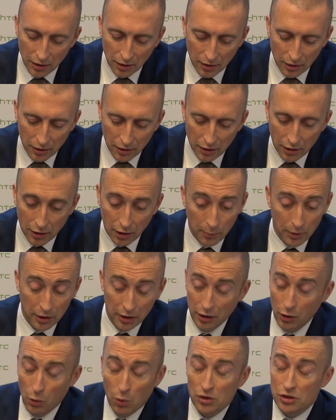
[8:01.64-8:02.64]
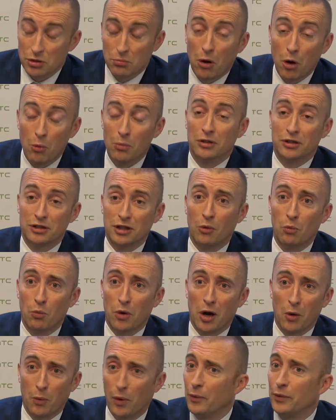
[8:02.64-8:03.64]
I mean, there was a moment
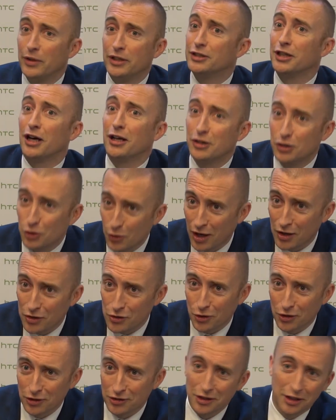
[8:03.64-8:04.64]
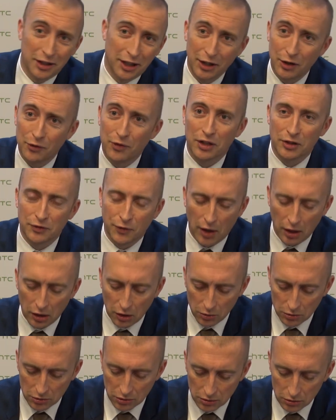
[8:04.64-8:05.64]
somewhere where we decided to do Android, and then the rest
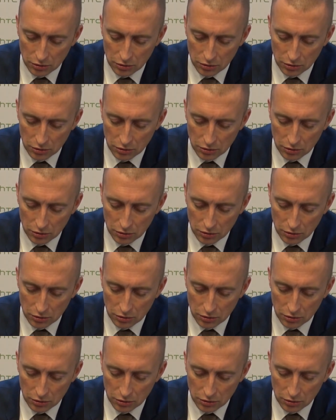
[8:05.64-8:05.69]
followed.